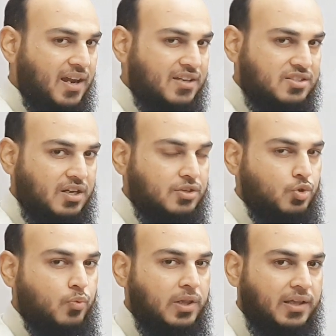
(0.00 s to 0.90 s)
direction,
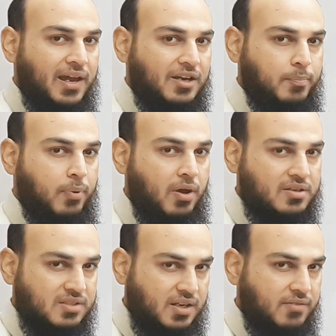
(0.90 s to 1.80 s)
you will get
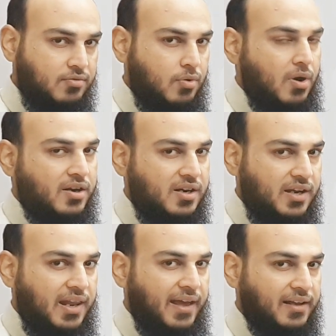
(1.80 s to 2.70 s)
positive
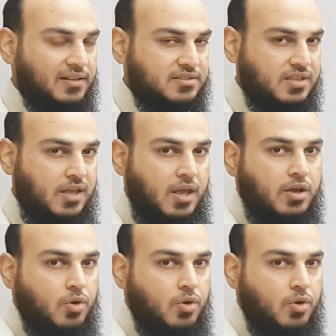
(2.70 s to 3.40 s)
quadrantal angles.